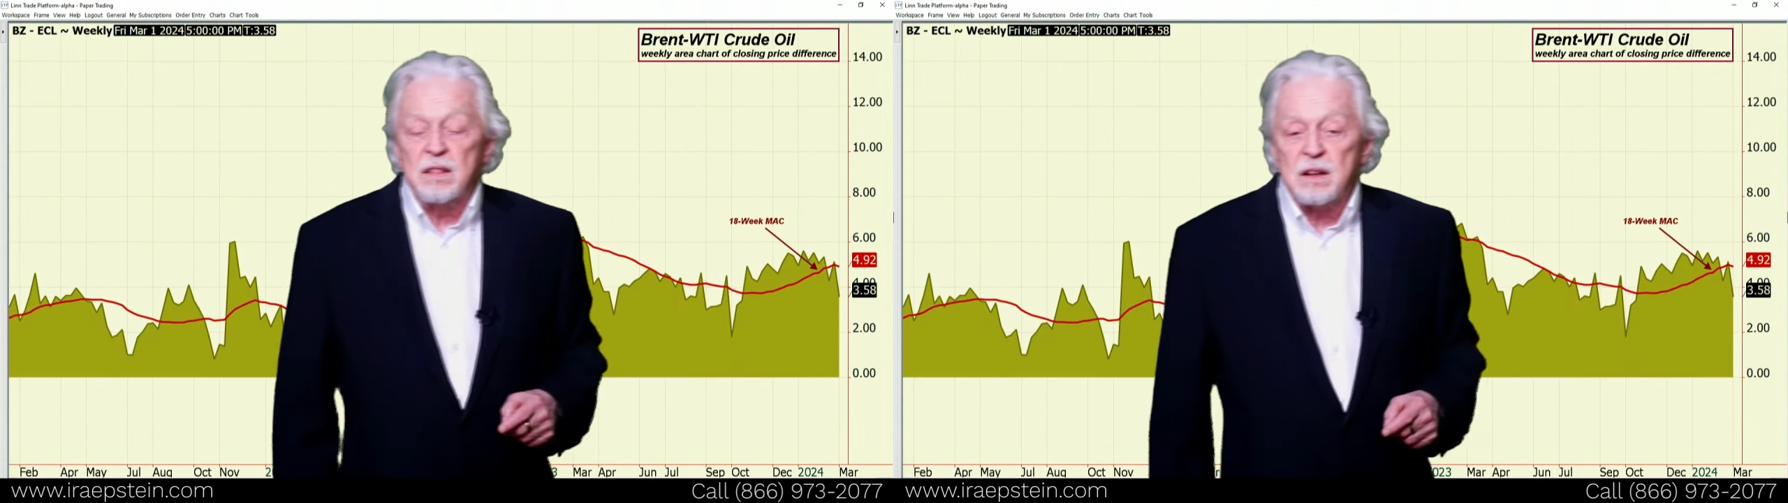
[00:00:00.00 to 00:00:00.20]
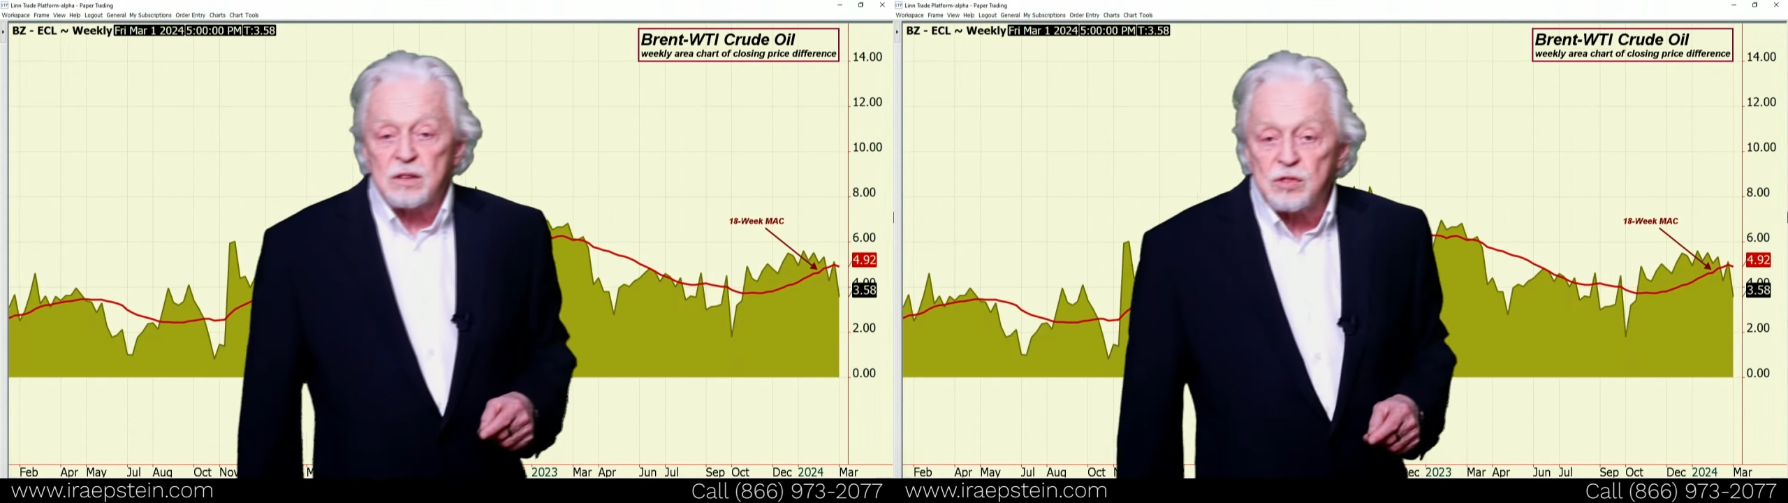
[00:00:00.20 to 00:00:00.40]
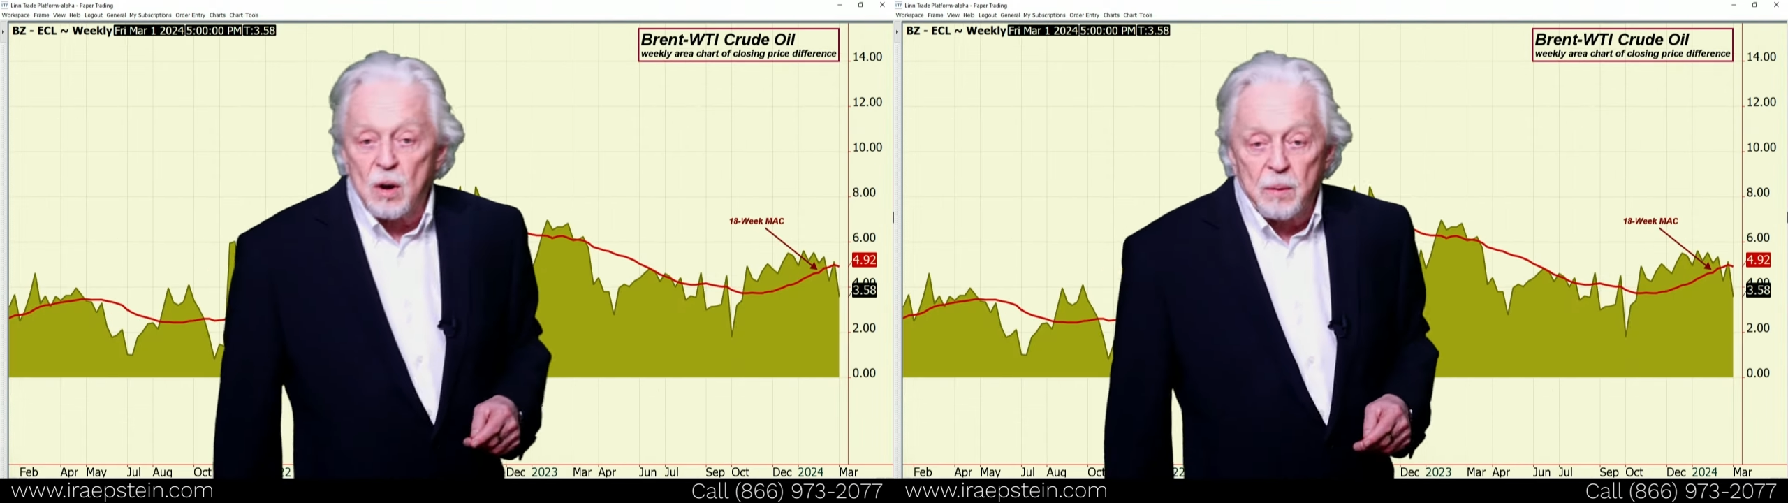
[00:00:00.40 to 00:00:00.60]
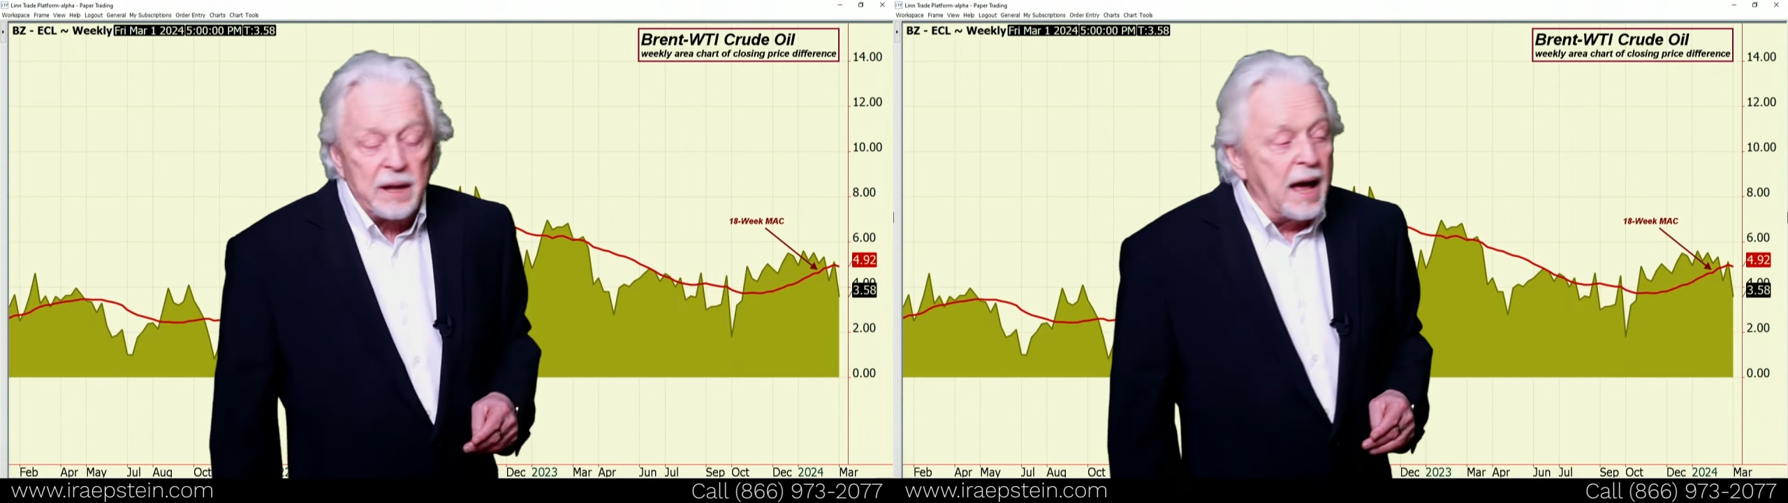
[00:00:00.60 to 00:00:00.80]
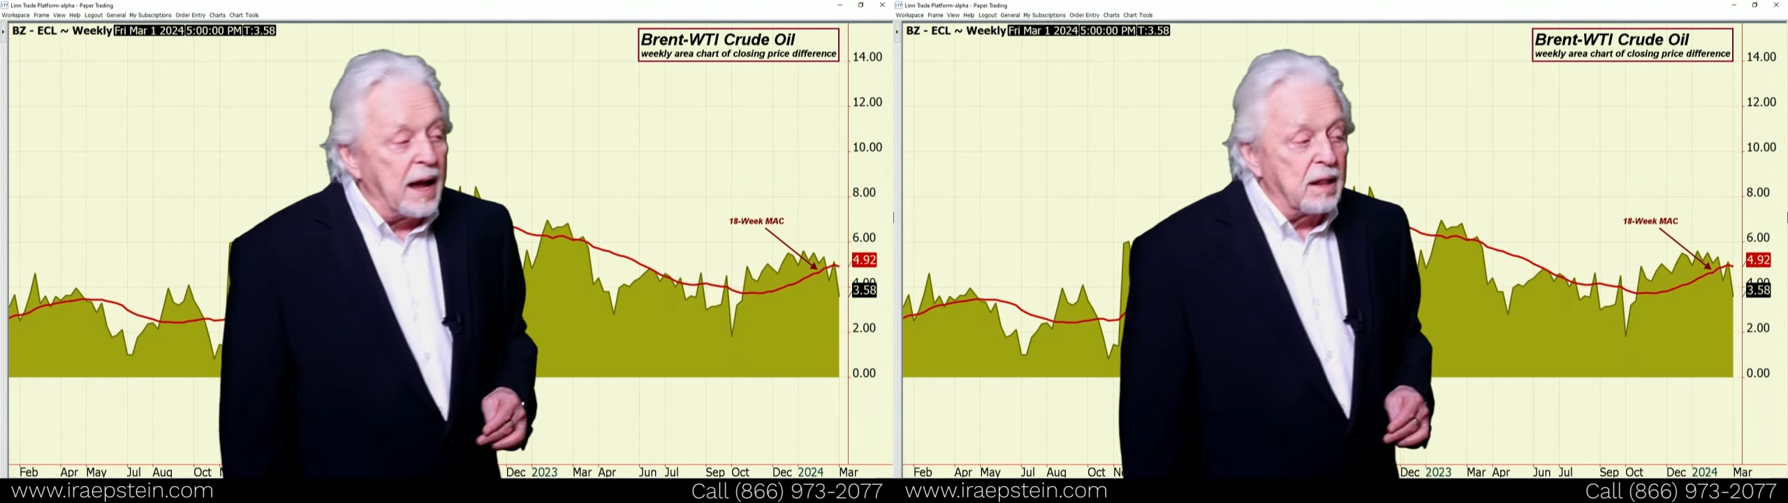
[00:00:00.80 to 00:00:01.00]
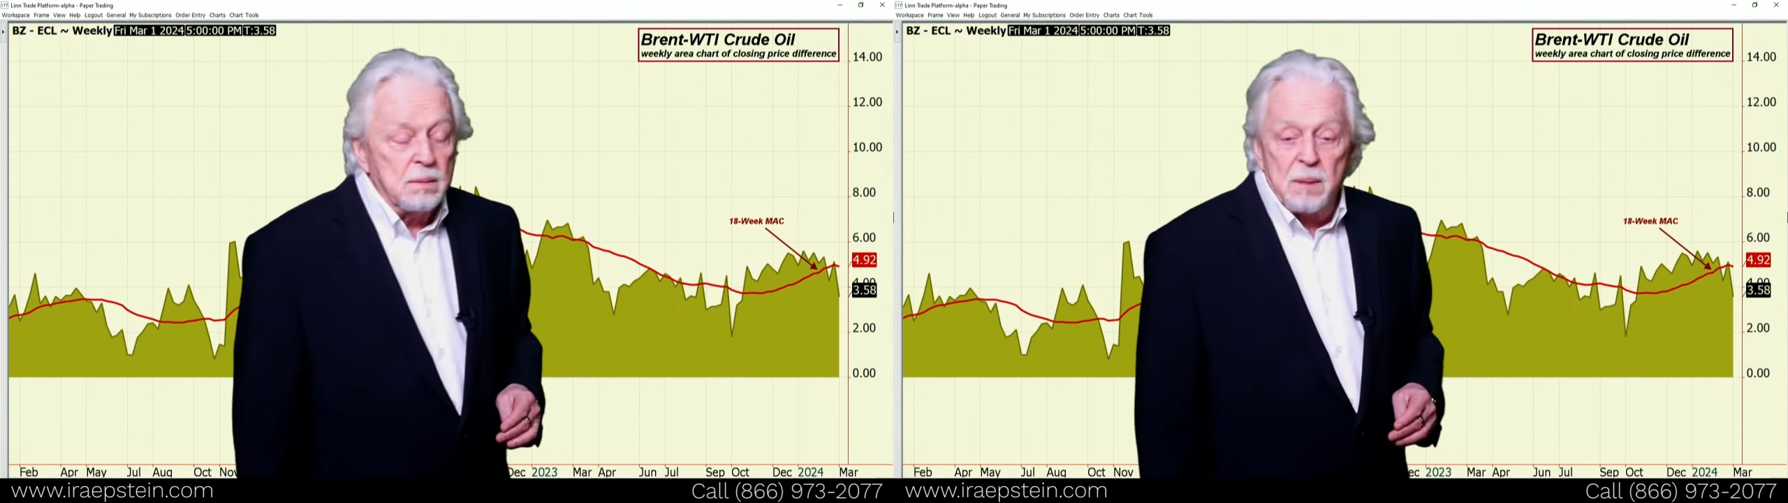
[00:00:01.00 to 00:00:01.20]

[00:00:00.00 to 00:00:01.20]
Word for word: that is going on in the